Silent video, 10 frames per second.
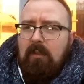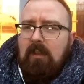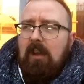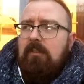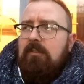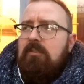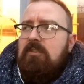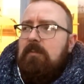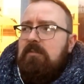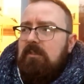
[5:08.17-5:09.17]
I don't know, just
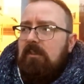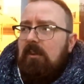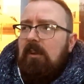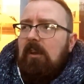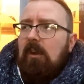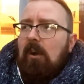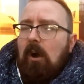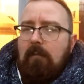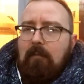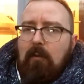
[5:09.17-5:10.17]
seemed to
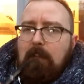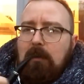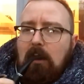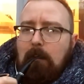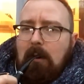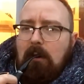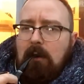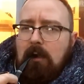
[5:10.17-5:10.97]
offer up a lot more